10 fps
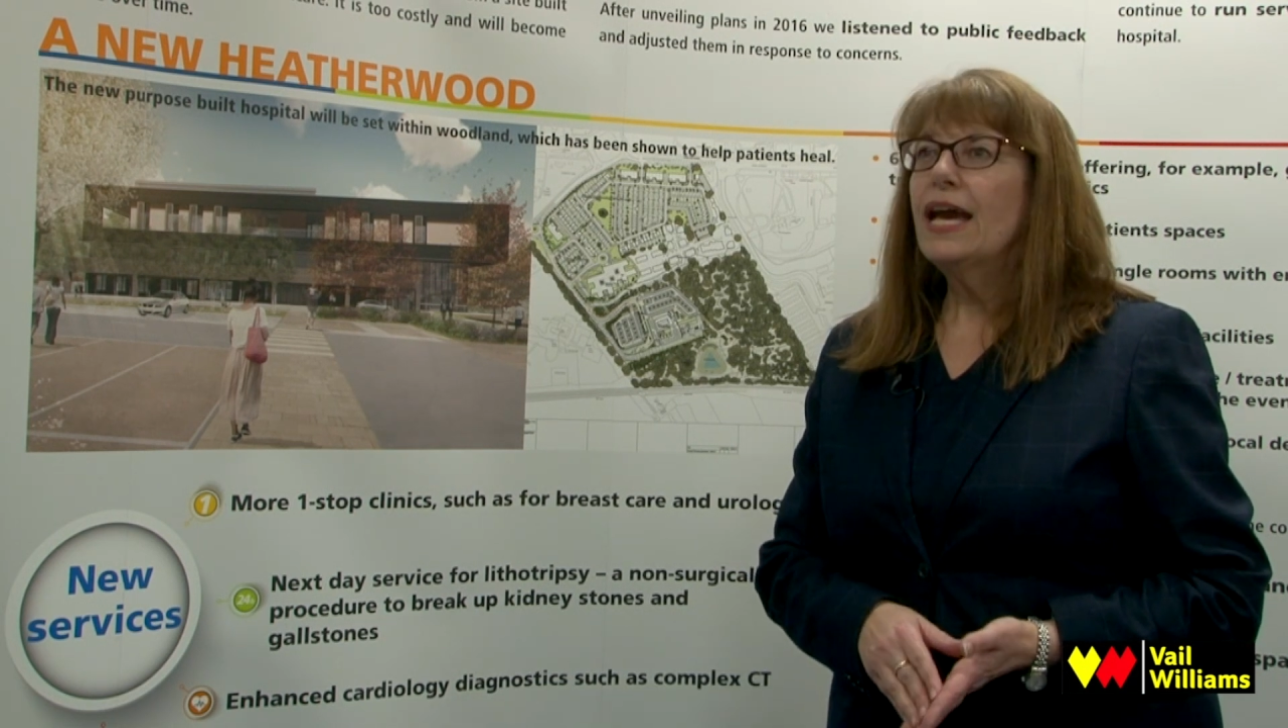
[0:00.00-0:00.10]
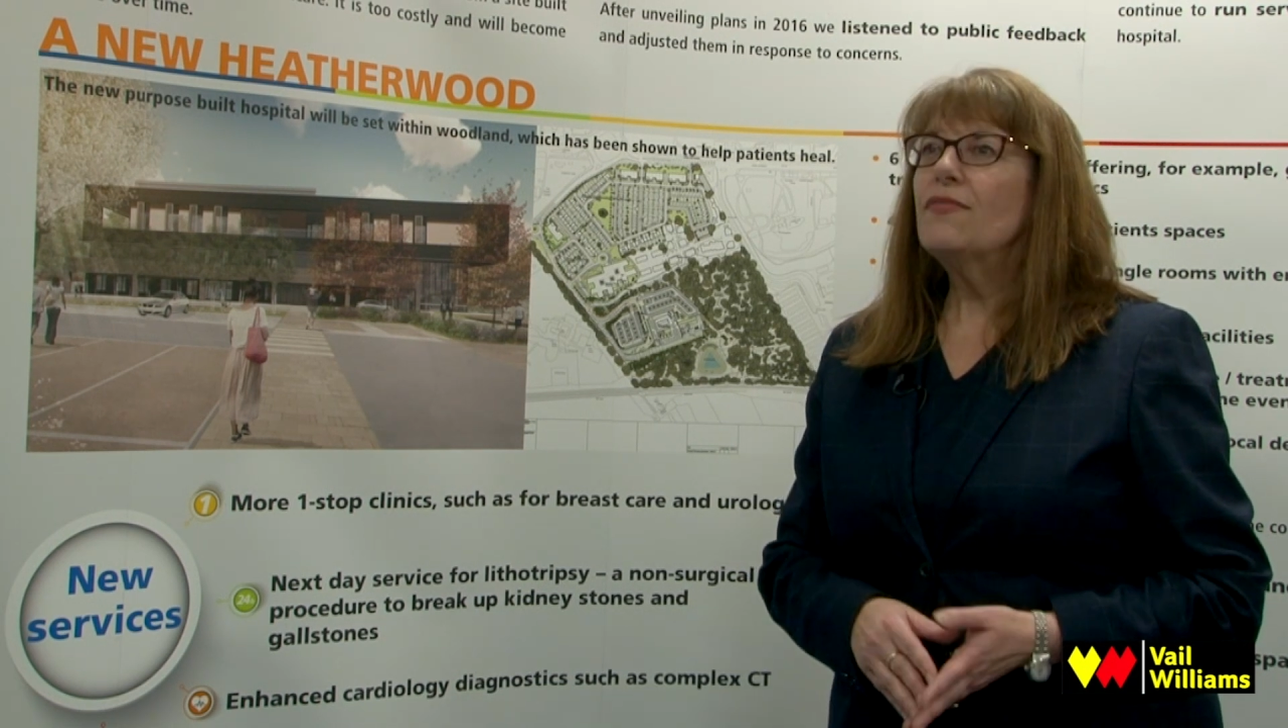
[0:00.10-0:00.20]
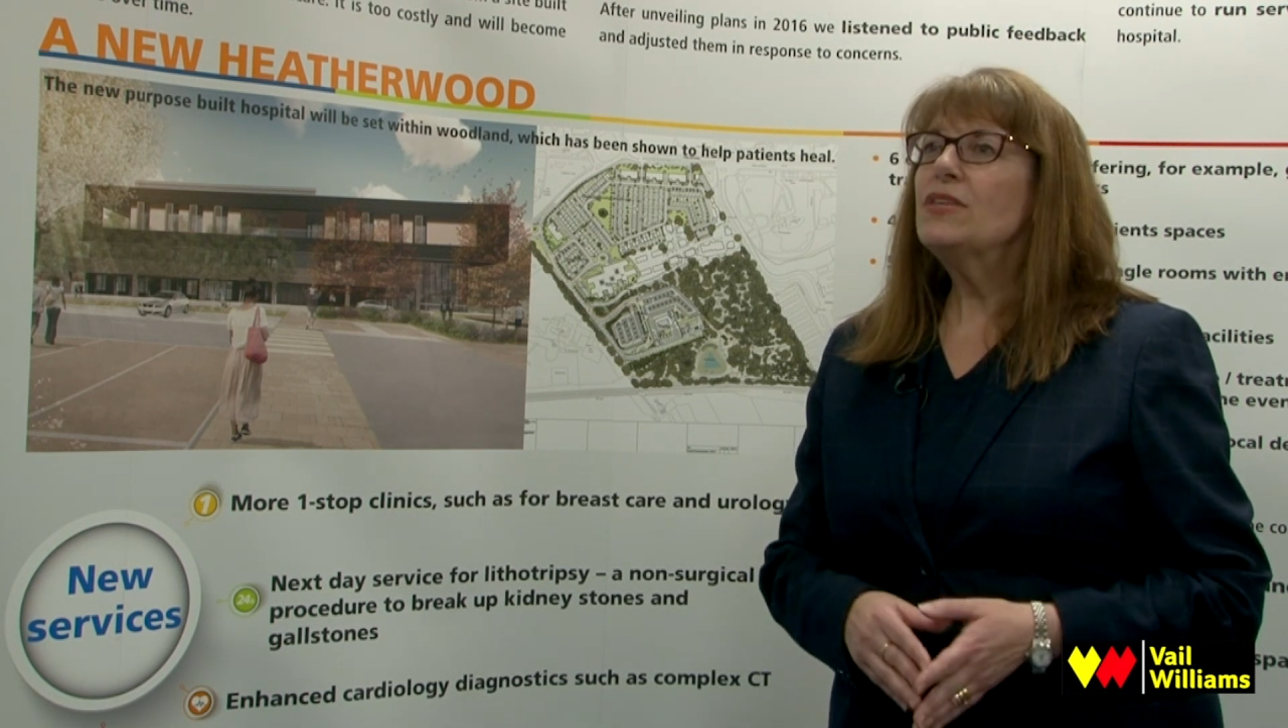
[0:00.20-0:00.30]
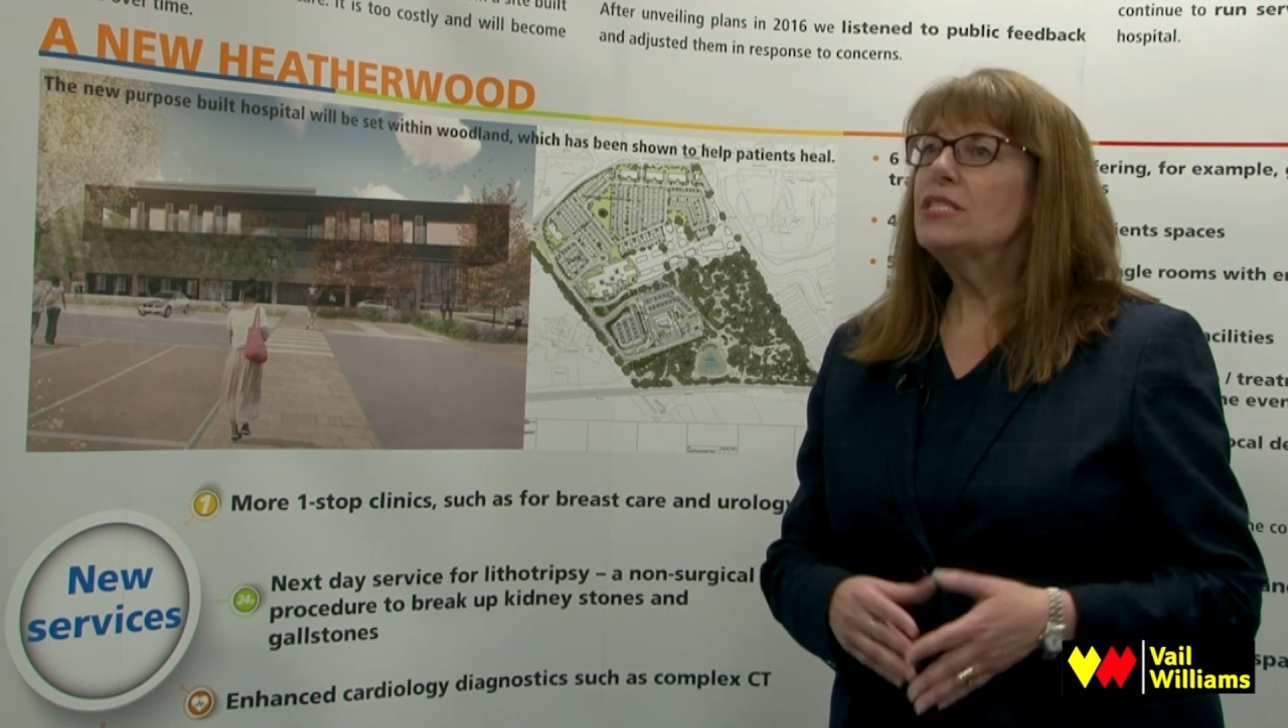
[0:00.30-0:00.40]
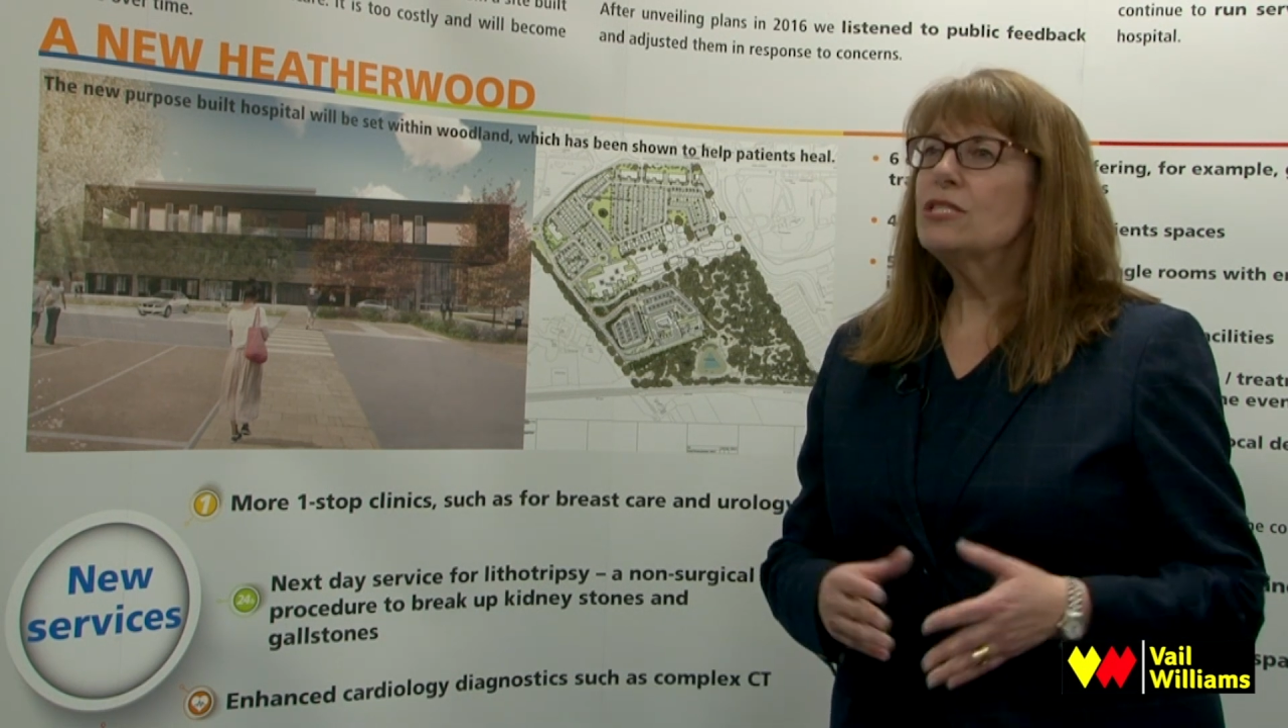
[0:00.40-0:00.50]

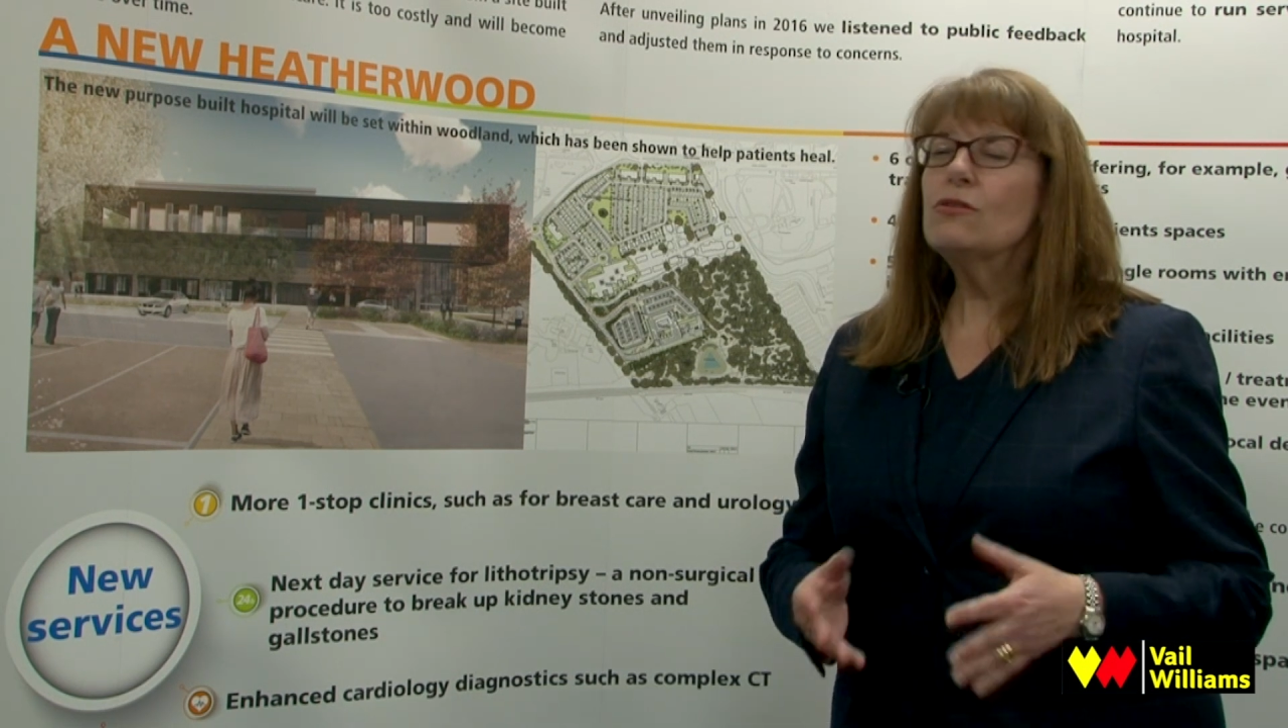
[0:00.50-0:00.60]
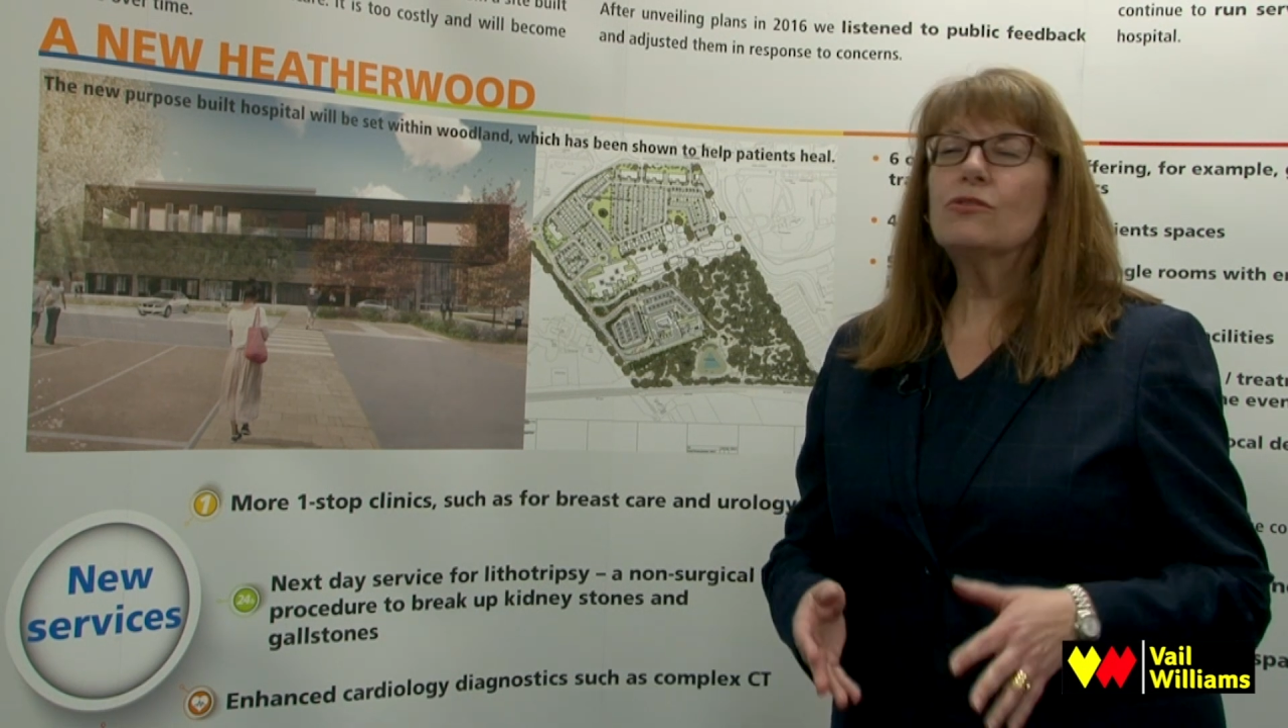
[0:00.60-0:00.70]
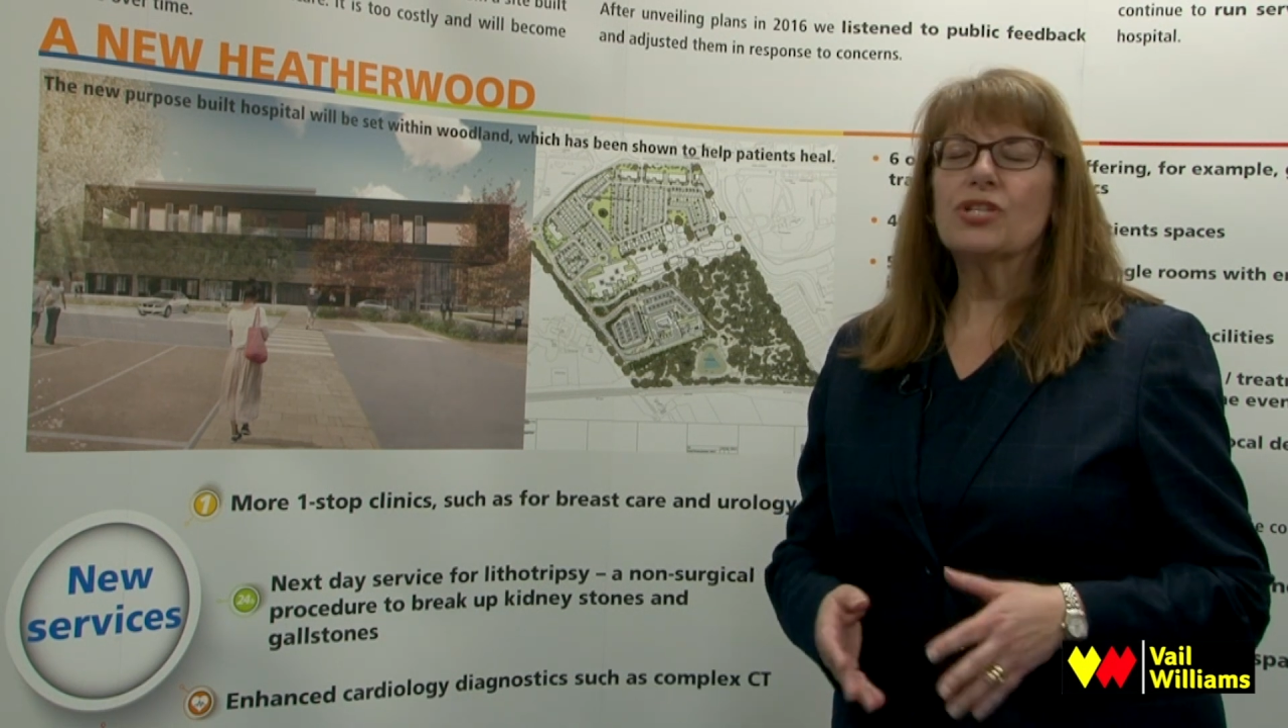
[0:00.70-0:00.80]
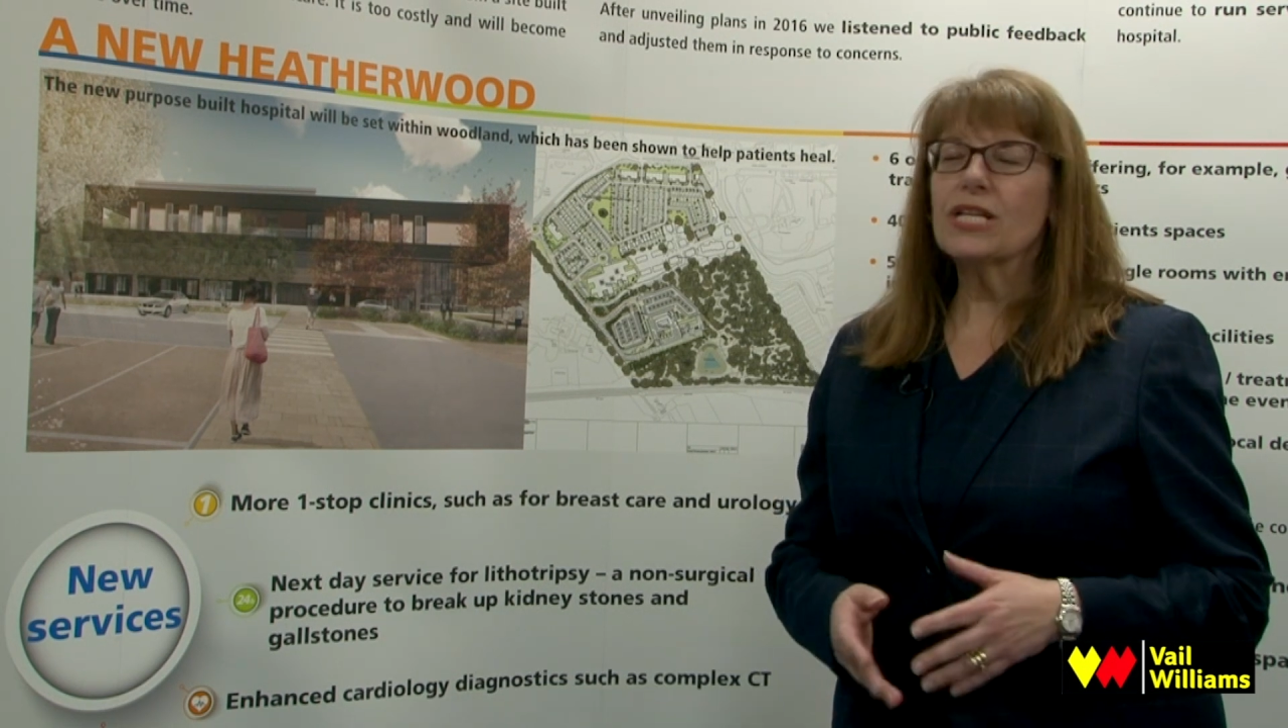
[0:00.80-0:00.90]
And this is not